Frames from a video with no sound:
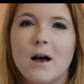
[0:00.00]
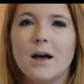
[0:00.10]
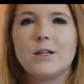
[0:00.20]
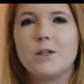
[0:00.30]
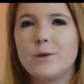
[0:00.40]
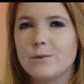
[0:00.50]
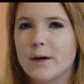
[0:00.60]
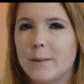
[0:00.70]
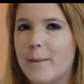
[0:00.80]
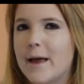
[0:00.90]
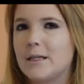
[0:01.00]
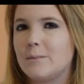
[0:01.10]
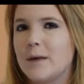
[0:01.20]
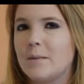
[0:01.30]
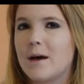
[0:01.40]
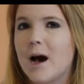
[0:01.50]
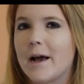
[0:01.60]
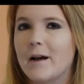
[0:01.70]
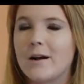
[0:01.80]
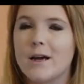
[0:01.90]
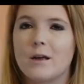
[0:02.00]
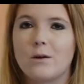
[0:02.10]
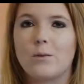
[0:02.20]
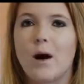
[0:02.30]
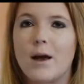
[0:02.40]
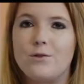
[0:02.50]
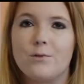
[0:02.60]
I do always recommend to maybe hire a UI